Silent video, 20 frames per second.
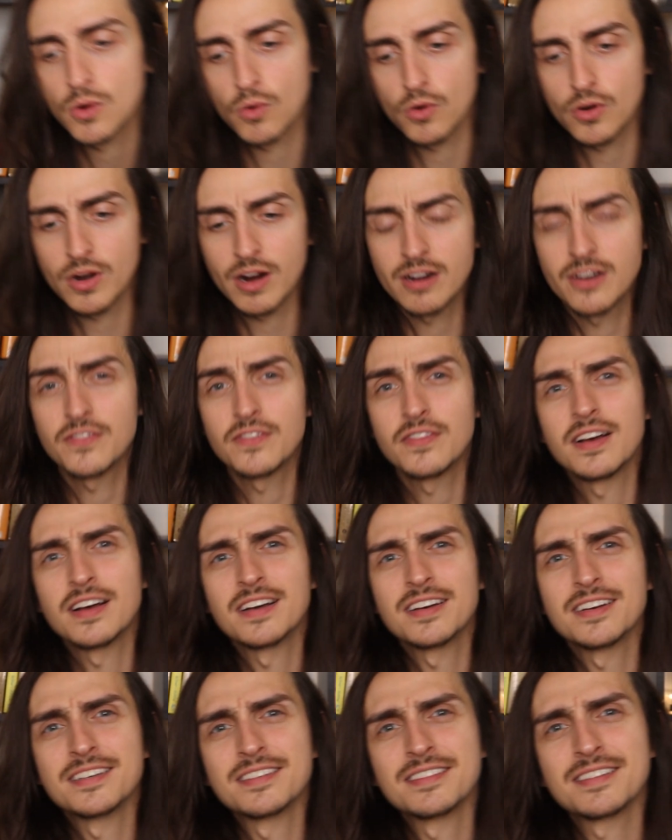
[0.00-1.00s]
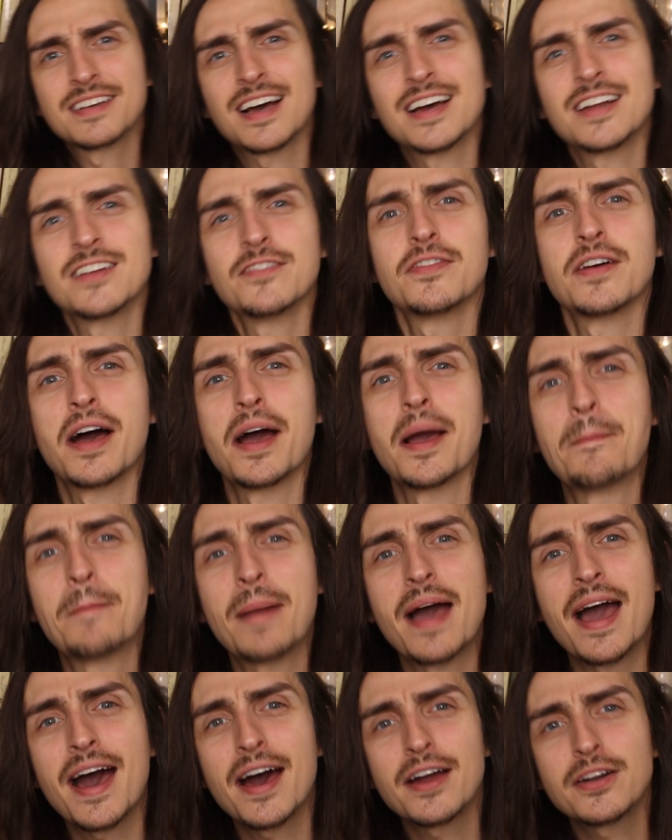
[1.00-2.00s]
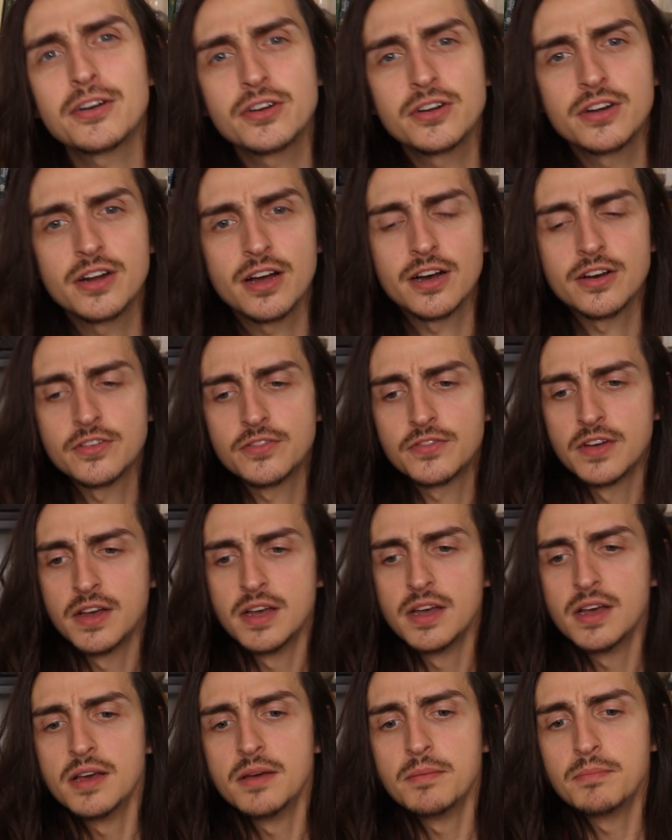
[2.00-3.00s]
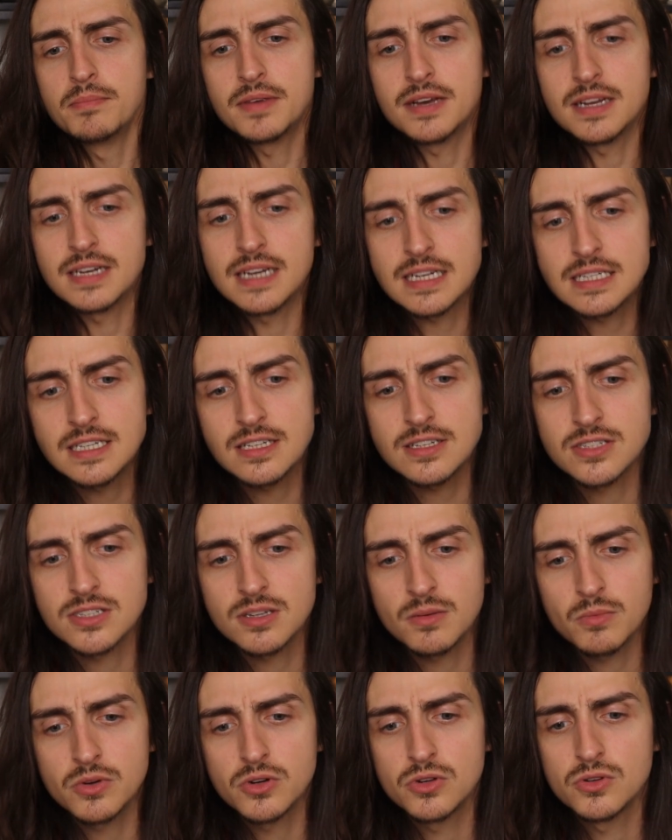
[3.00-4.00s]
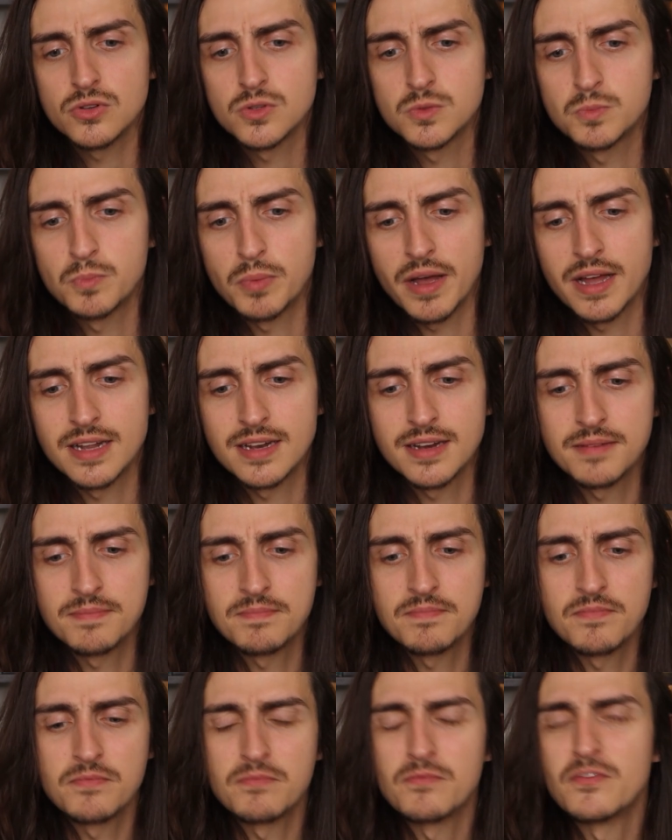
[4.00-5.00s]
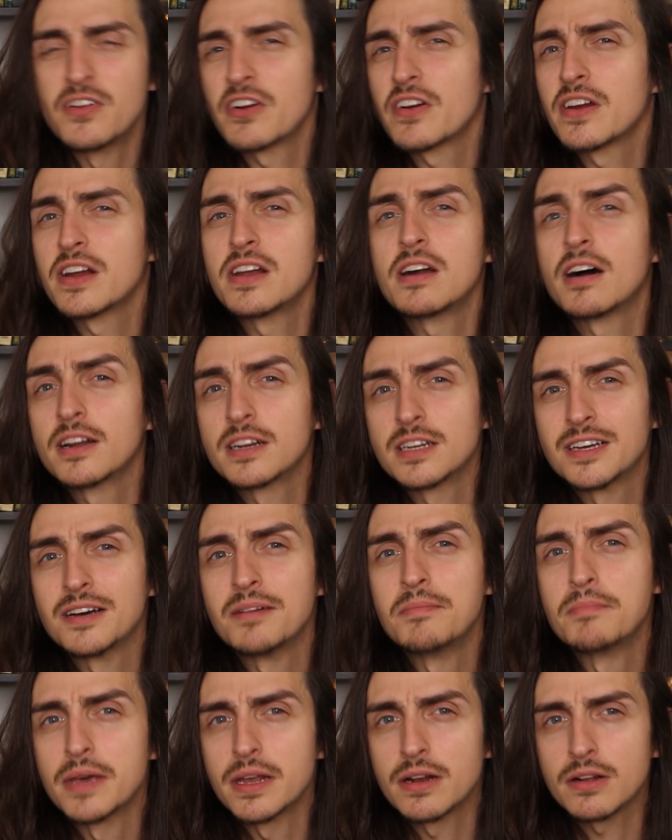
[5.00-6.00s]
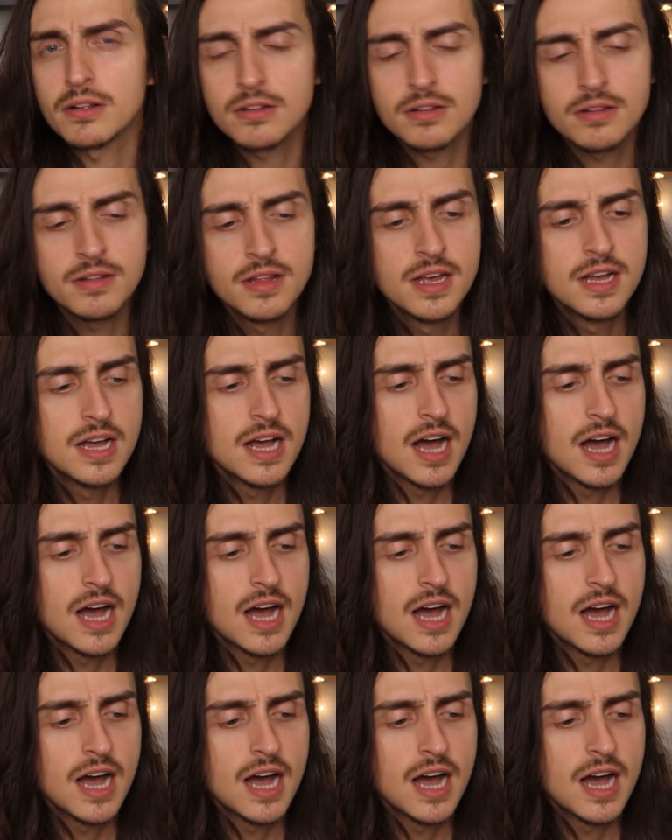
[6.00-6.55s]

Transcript: or out of uh, kind of a pattern of connecting to someone who's been very non committal.